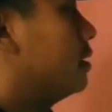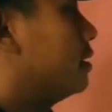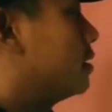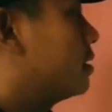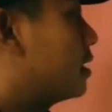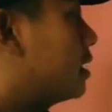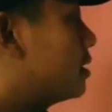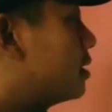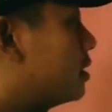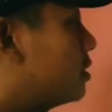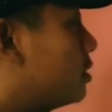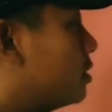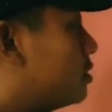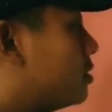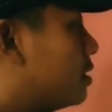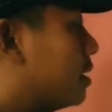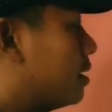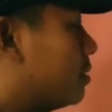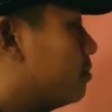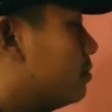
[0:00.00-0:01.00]
such a
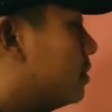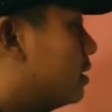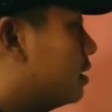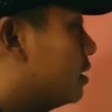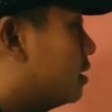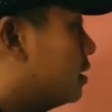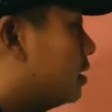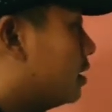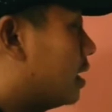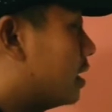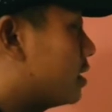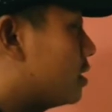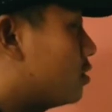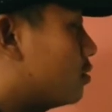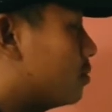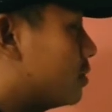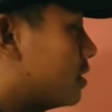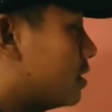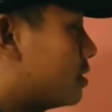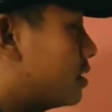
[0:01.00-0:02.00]
system,
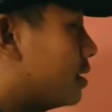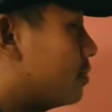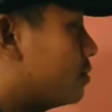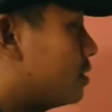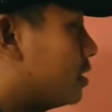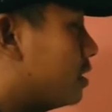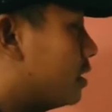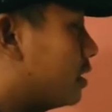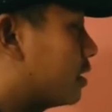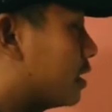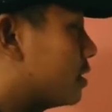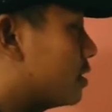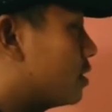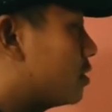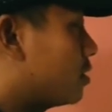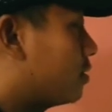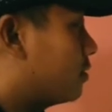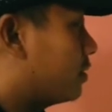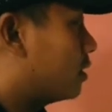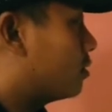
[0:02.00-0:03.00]
asiguma system it
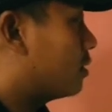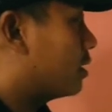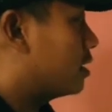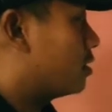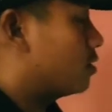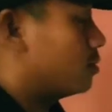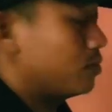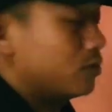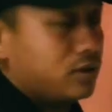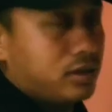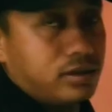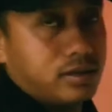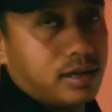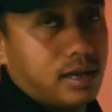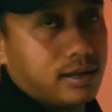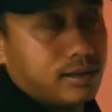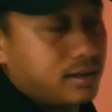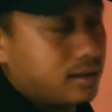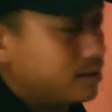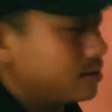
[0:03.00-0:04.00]
consists of equal and opposite
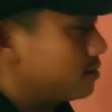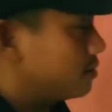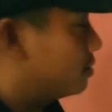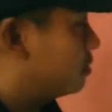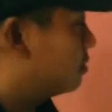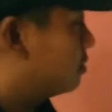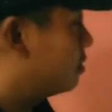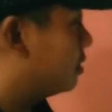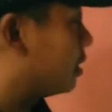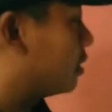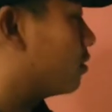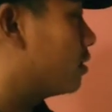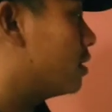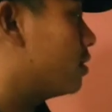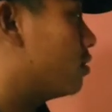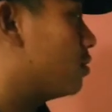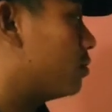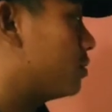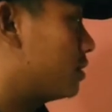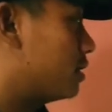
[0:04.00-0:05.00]
charges. Equal
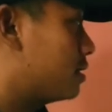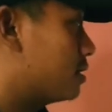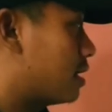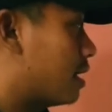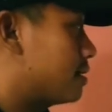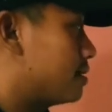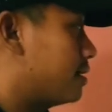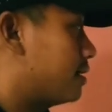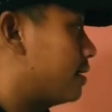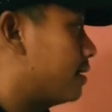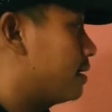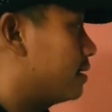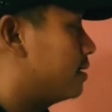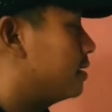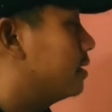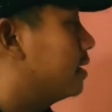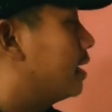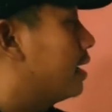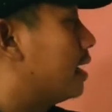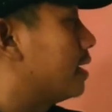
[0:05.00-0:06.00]
and opposite charge
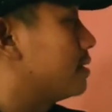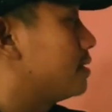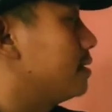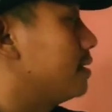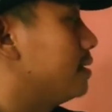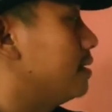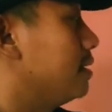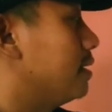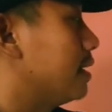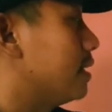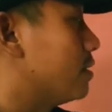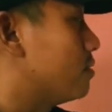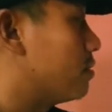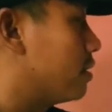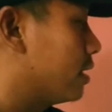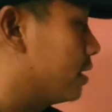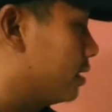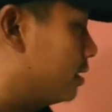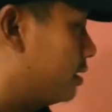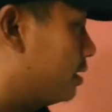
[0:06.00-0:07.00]
like asidadi like.
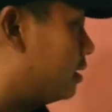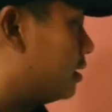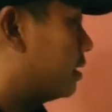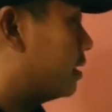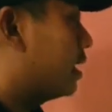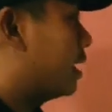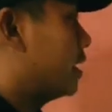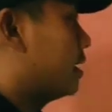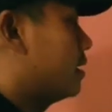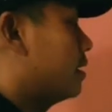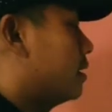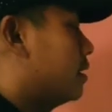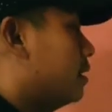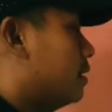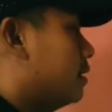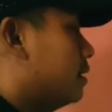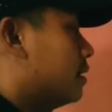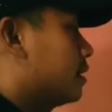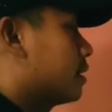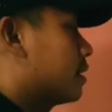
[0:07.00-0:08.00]
Then
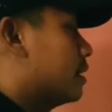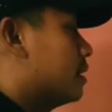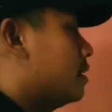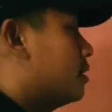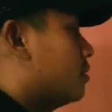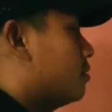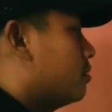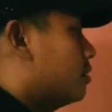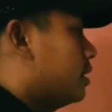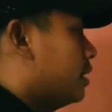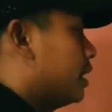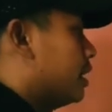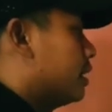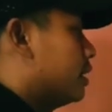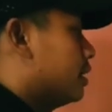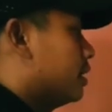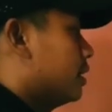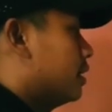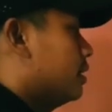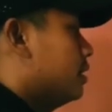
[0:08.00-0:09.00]

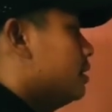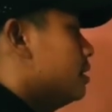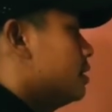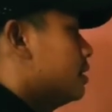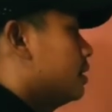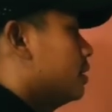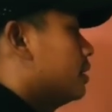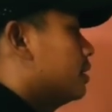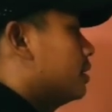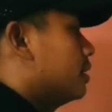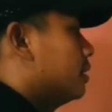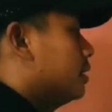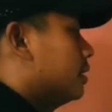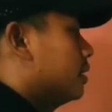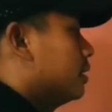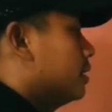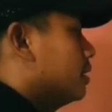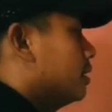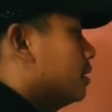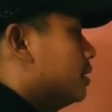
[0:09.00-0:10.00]
kalidoroni.
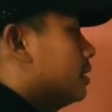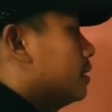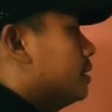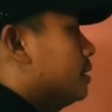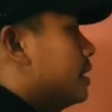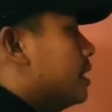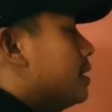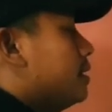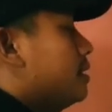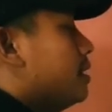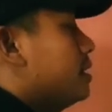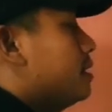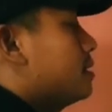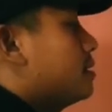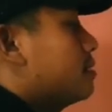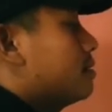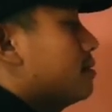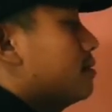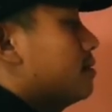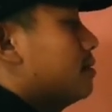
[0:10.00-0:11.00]
Then
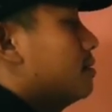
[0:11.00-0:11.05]
these